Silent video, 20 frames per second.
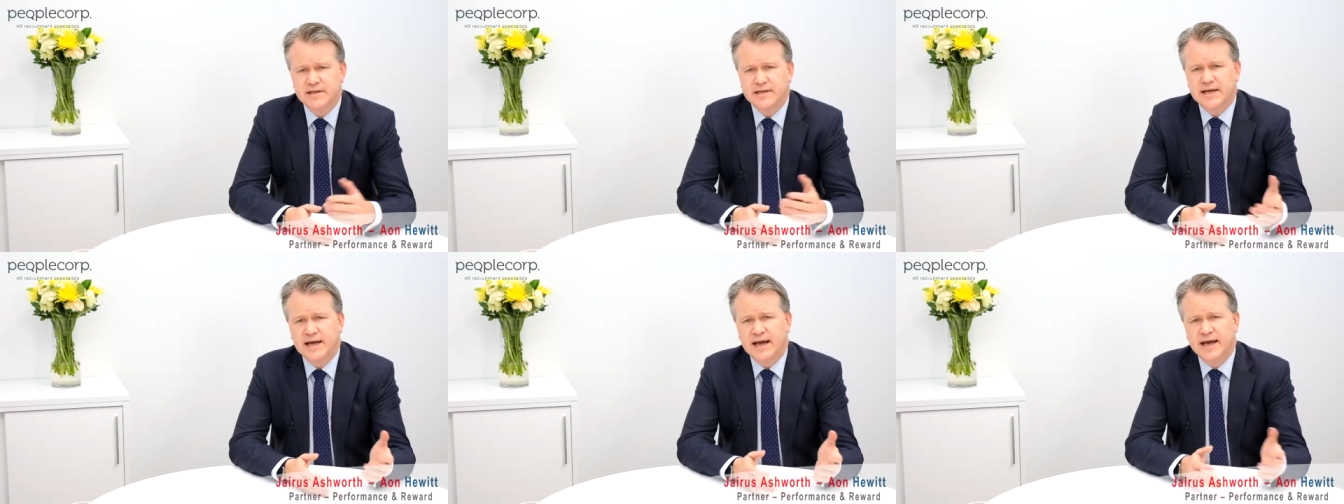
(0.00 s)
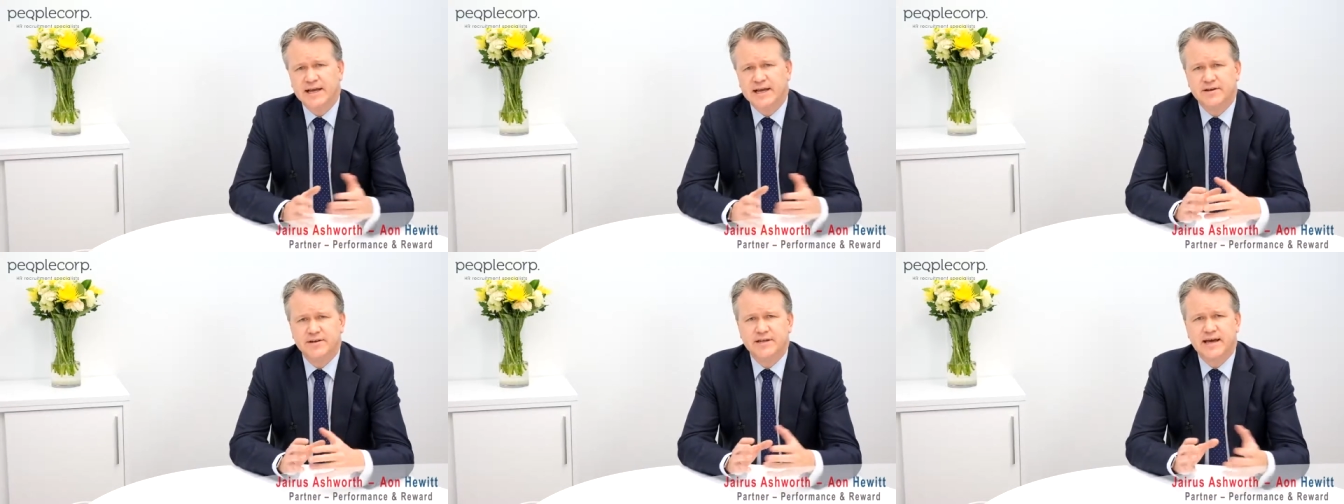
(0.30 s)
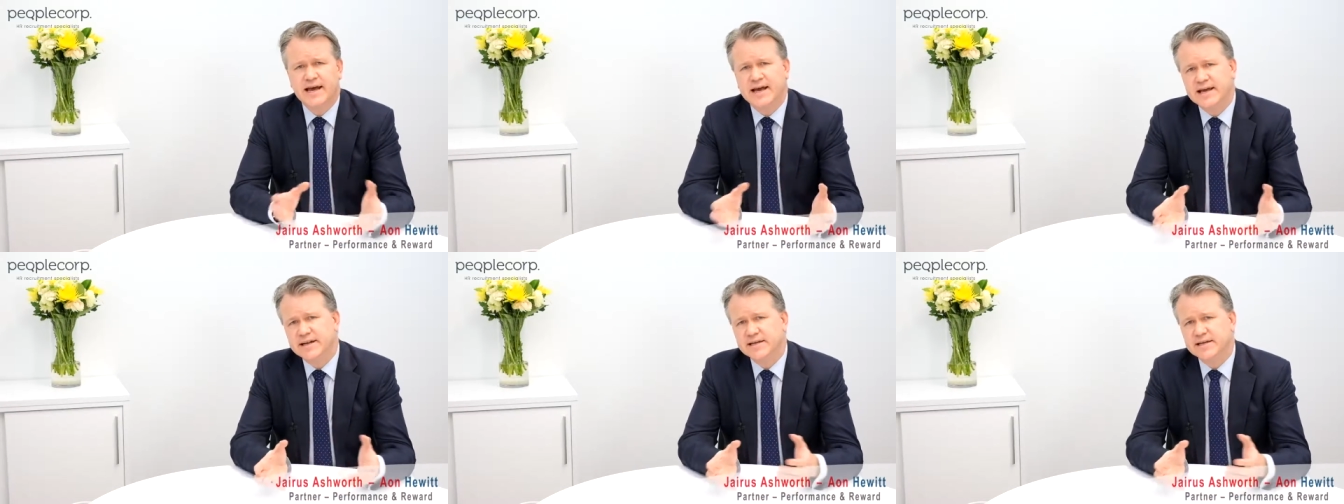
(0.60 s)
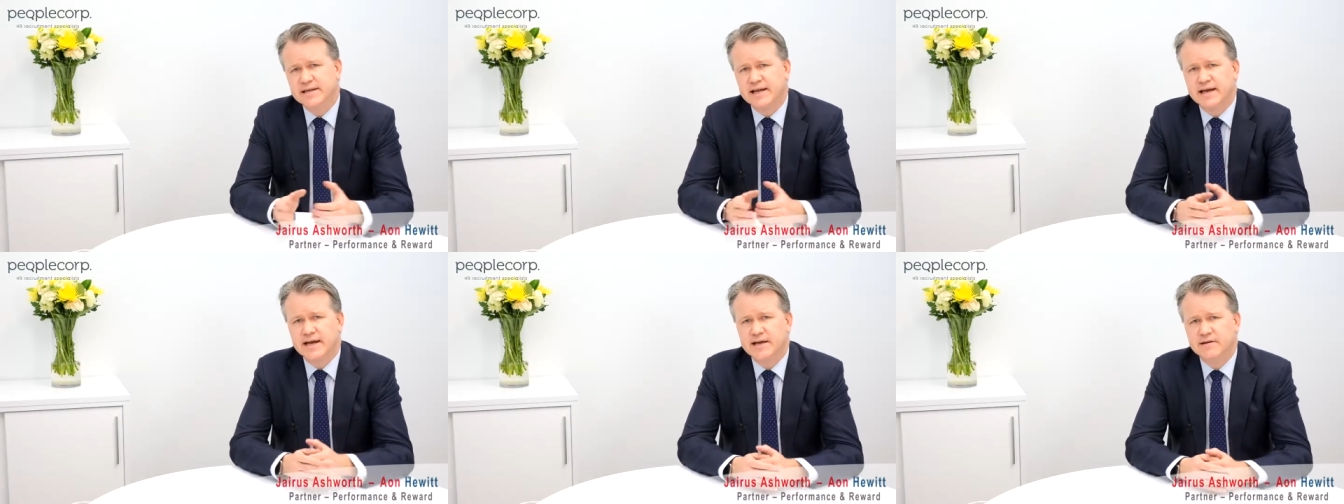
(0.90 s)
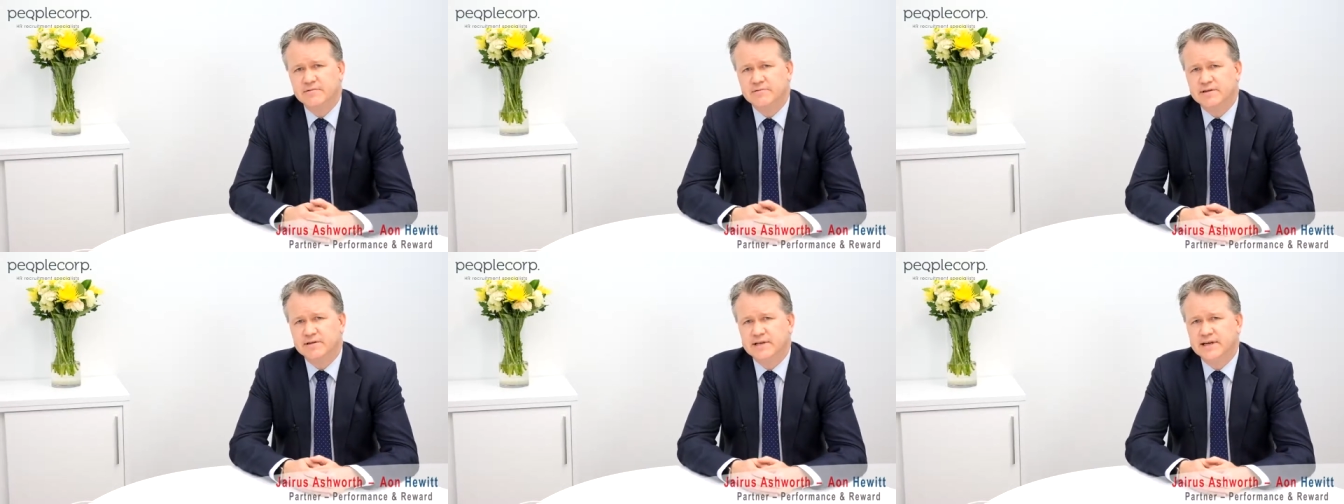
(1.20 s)
And hand in
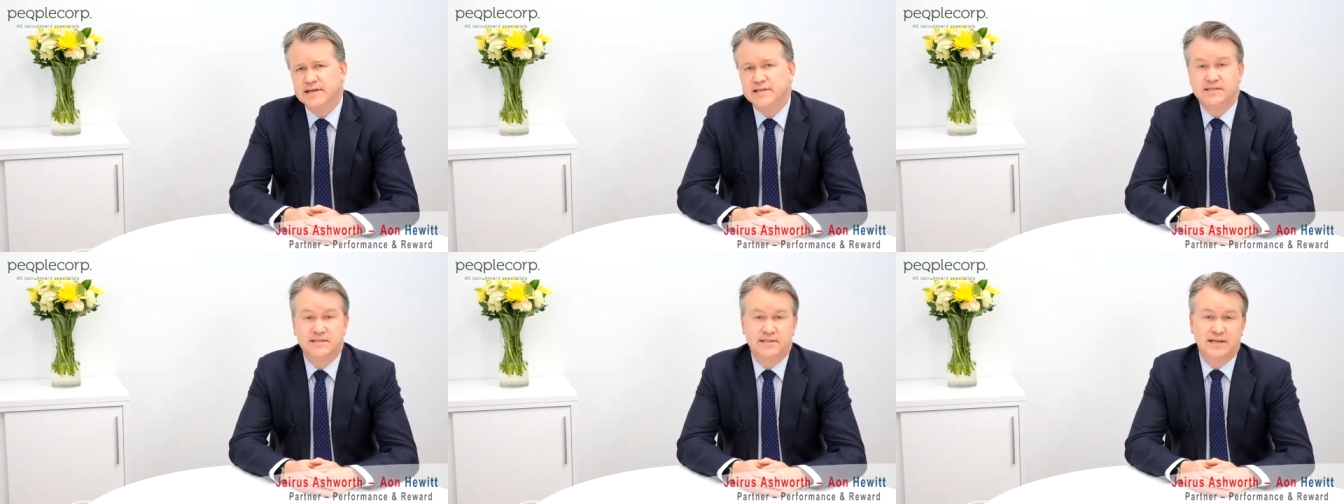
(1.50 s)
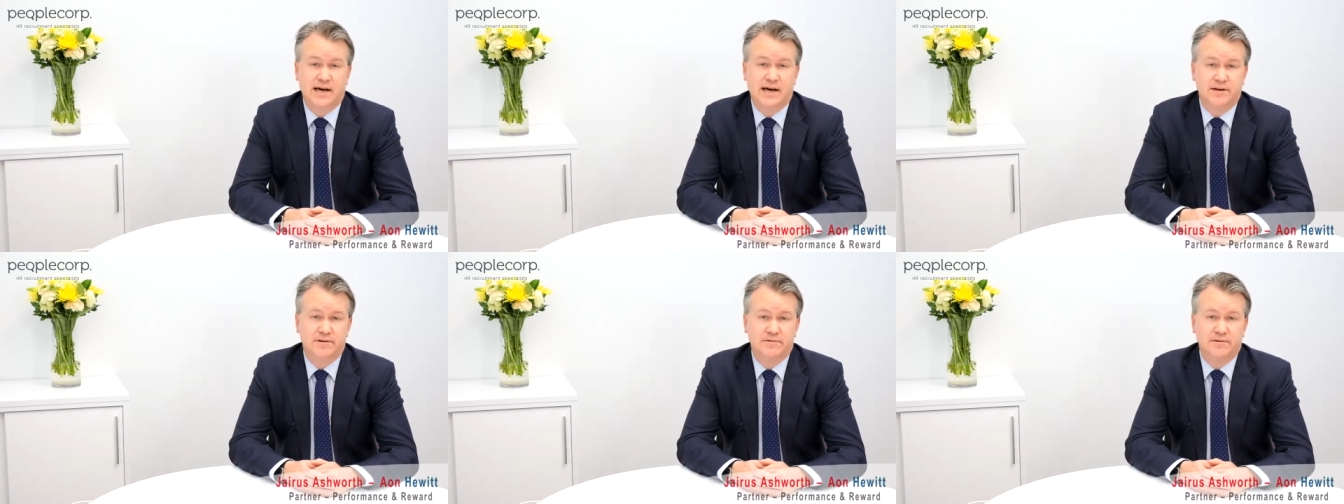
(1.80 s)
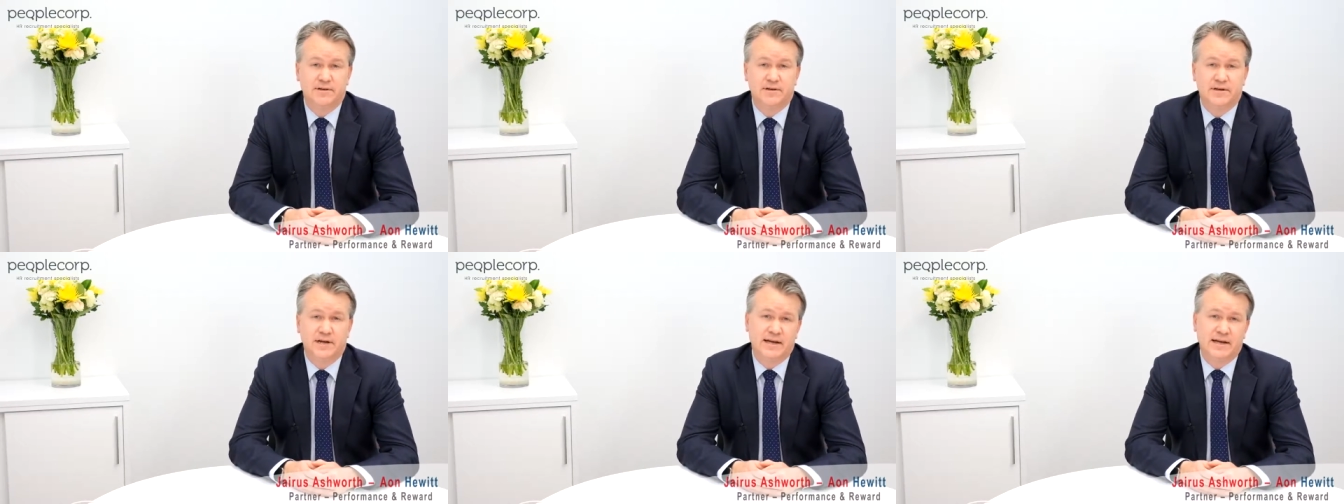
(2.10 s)
hand with that is data and,